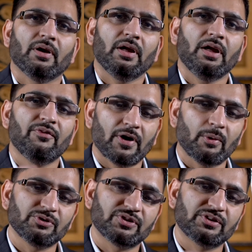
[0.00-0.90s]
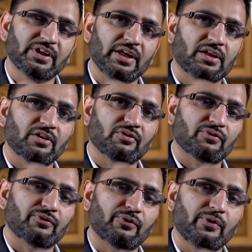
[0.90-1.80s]
if I was to take
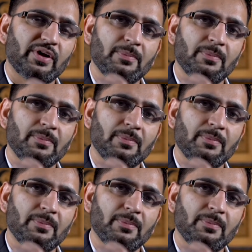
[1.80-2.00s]
3